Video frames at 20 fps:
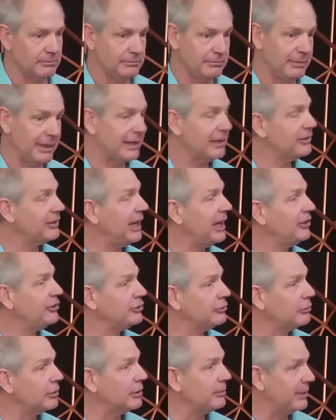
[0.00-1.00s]

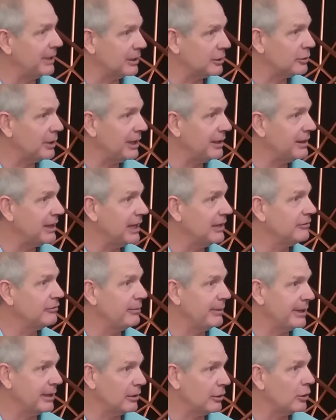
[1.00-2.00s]
Meditation would have been a great thing
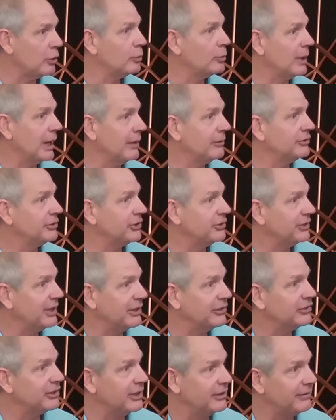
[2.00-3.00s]
for me to learn when I was a
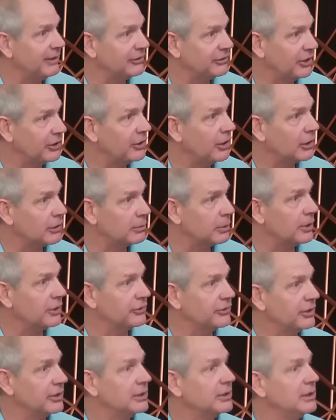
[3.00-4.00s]
sensitive as a young
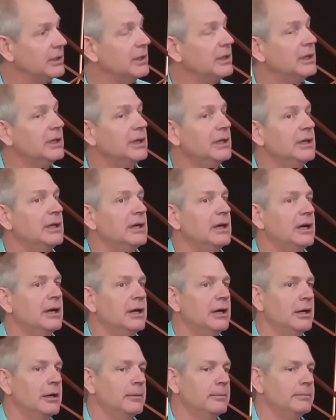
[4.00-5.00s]
person.
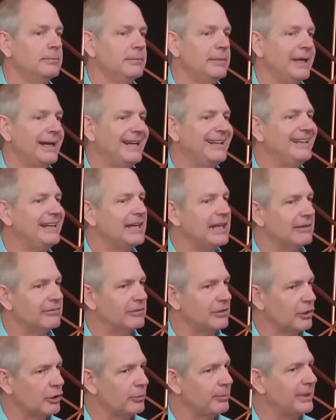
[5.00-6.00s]
And I did have
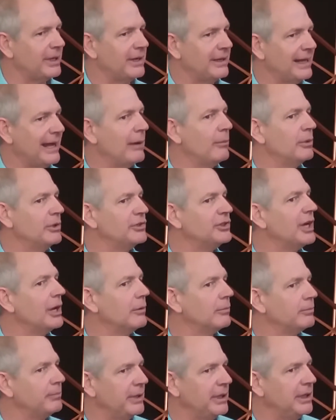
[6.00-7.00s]
a little bit of that, which
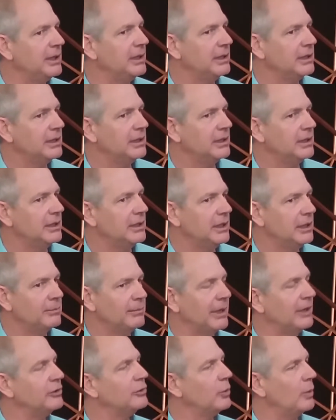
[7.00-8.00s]
helped me in
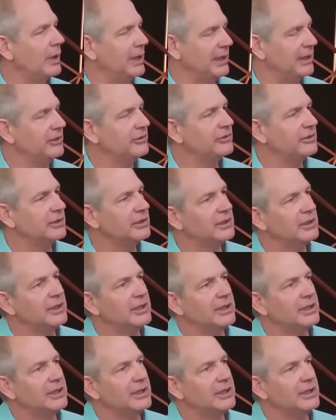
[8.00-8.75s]
my 20s.